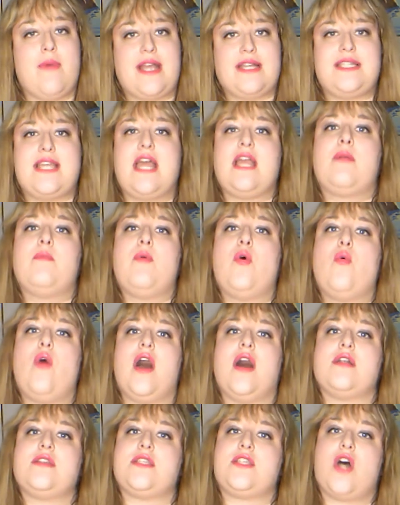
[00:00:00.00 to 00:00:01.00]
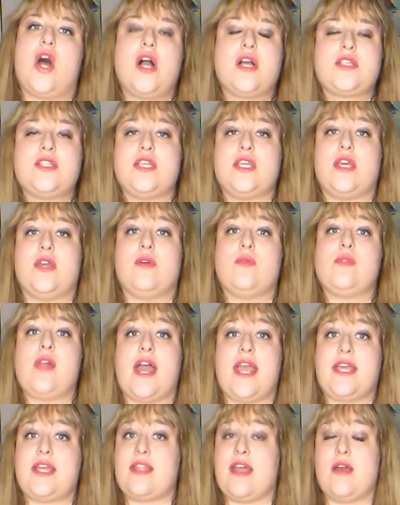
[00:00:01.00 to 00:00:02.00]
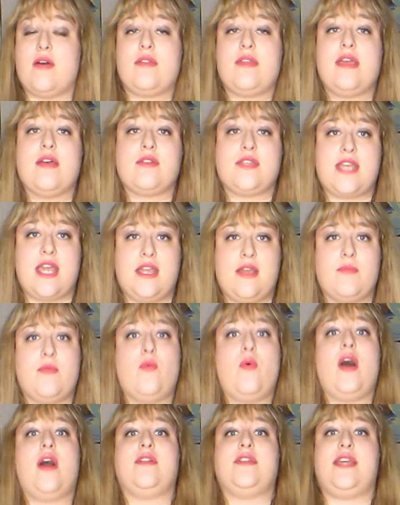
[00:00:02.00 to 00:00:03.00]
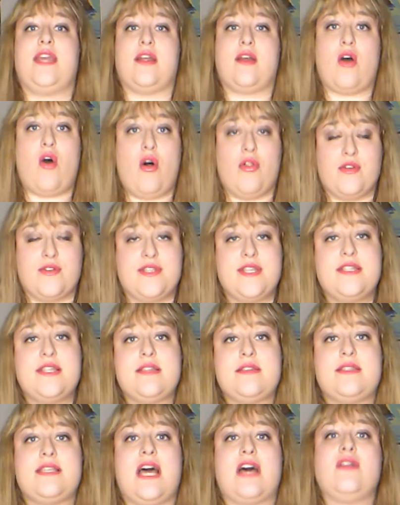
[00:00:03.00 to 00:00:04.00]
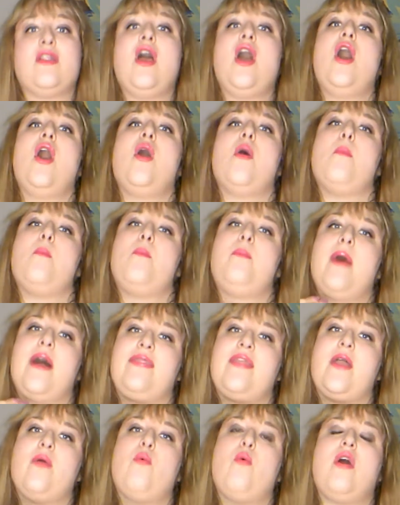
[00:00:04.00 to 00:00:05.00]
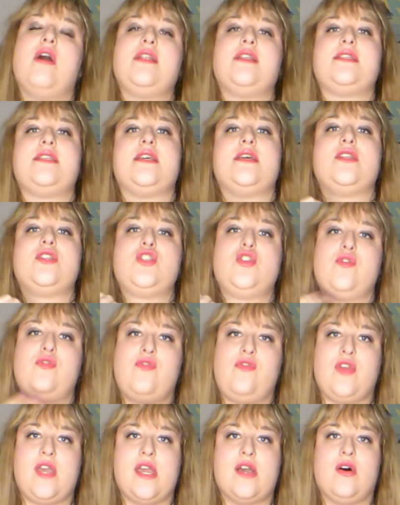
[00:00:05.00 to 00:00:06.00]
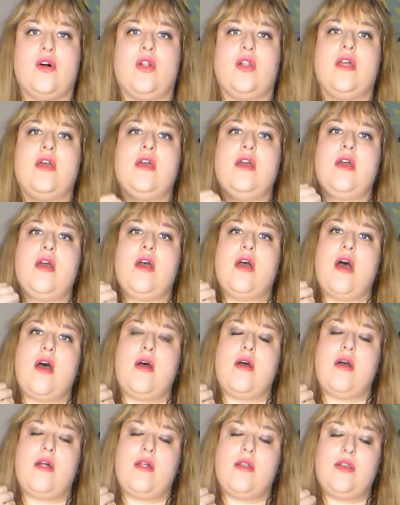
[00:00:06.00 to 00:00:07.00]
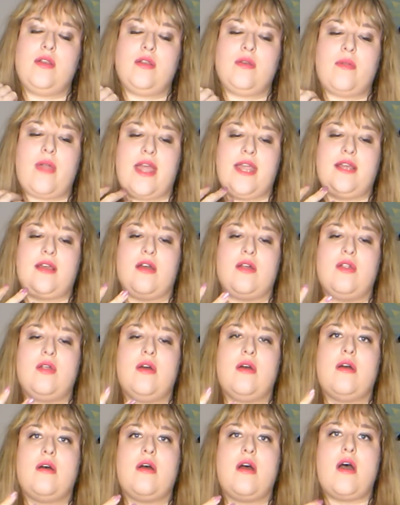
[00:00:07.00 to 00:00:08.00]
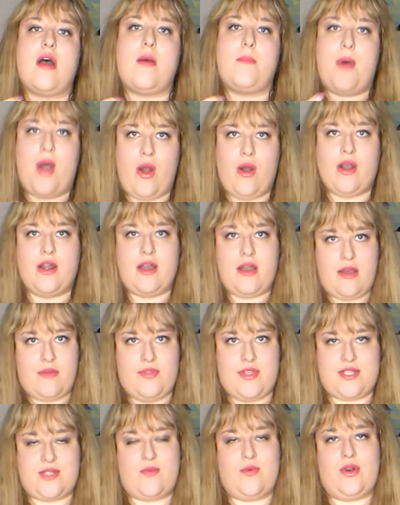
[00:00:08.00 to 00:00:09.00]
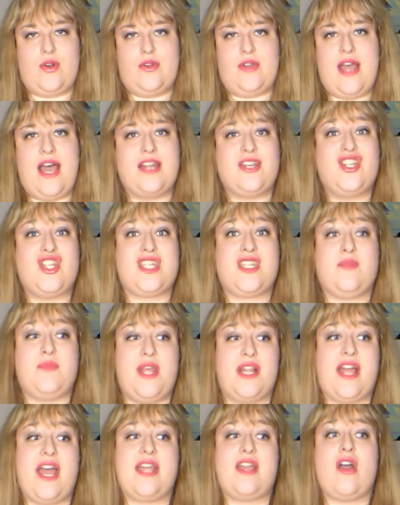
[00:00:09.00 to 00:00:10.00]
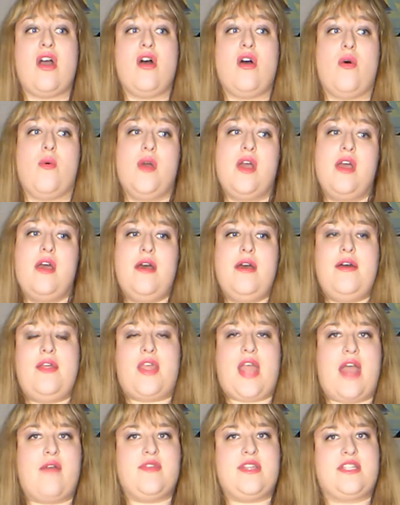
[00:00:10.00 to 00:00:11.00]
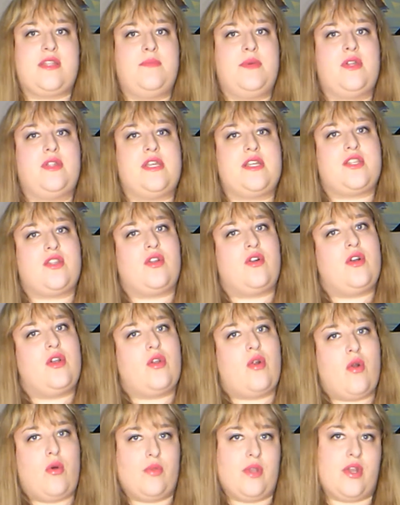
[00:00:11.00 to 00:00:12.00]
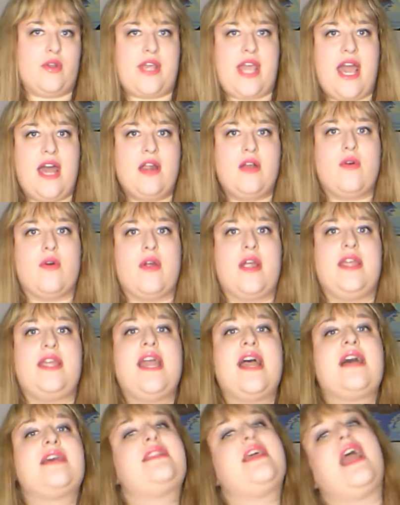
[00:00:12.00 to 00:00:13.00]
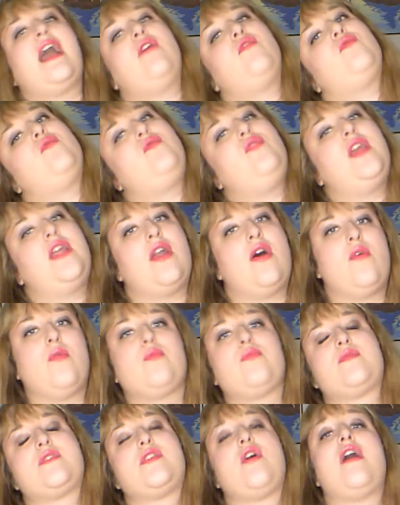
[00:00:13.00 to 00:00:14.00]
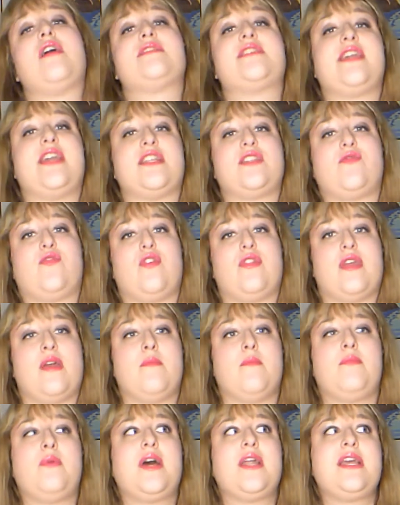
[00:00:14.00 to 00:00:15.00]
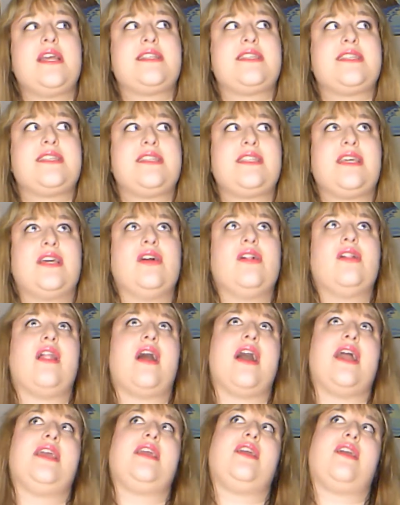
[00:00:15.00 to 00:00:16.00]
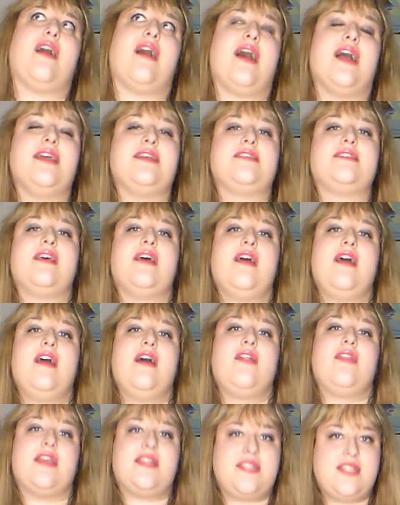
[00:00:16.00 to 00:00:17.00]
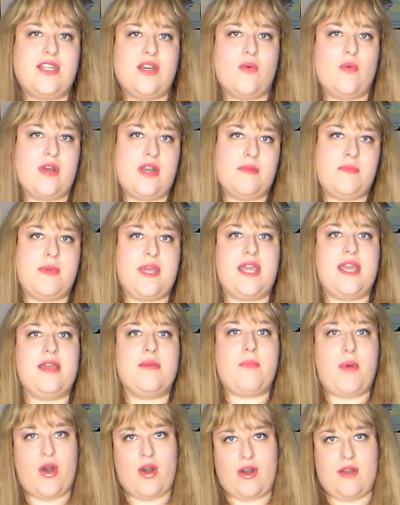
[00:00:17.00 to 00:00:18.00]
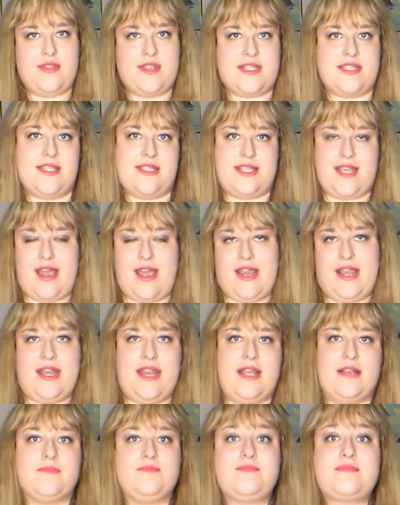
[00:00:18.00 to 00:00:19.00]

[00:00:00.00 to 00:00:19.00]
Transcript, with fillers: might take them a while to talk to you, like it'll take them a while to get all their symptoms out, but they want to feel like a part of this world, not just to be like, oh, they have disabilities, so they're in their own little category. Yeah, they have, you know, laws against for them, but it's still like, guys, they still want to be part of the society.